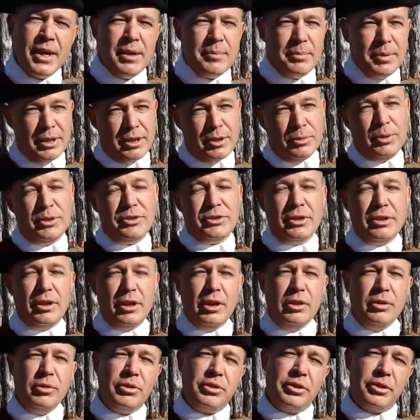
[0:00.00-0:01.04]
But there was an
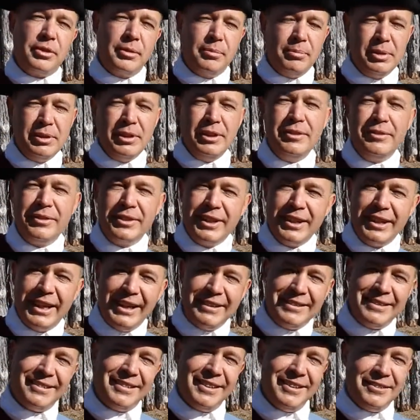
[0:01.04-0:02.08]
oath, believe it or not,
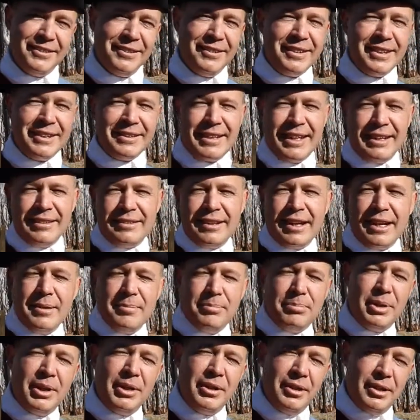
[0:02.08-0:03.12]
that they took at that time
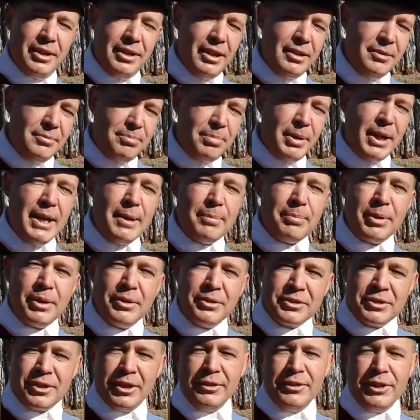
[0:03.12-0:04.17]
period in paper. It's
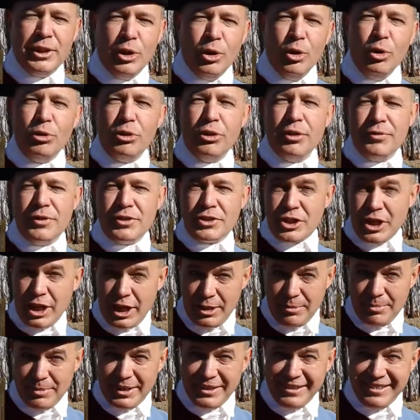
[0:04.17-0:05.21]
called the Oath of the
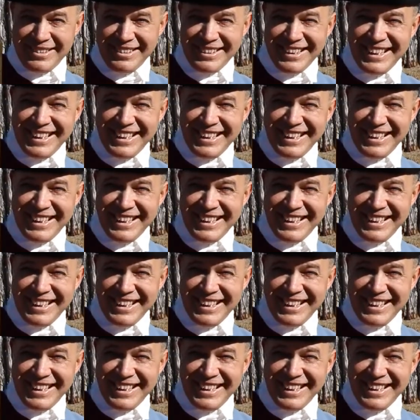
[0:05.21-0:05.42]
Chainman.